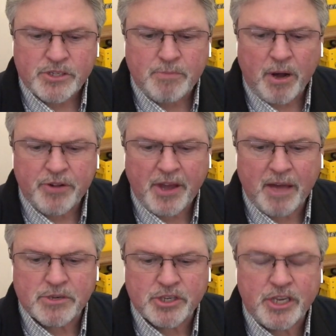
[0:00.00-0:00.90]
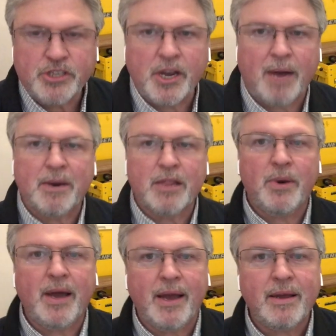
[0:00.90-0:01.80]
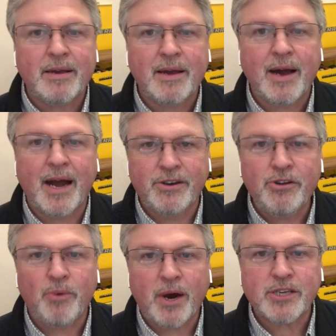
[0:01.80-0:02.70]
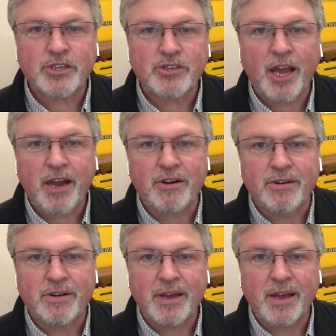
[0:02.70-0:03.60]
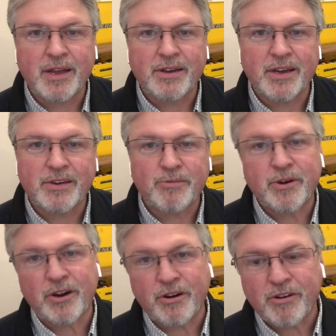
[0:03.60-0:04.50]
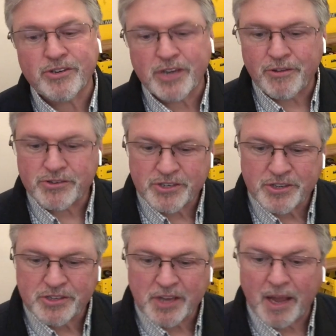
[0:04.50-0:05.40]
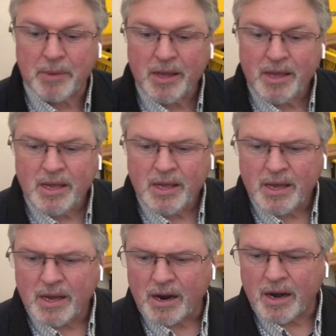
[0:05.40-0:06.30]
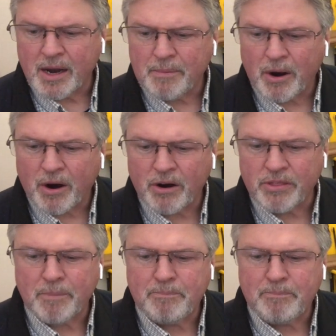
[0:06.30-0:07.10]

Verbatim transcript: small town machine shop, by the way, I do watch your channel and uh, would encourage others to do the same. Um, are the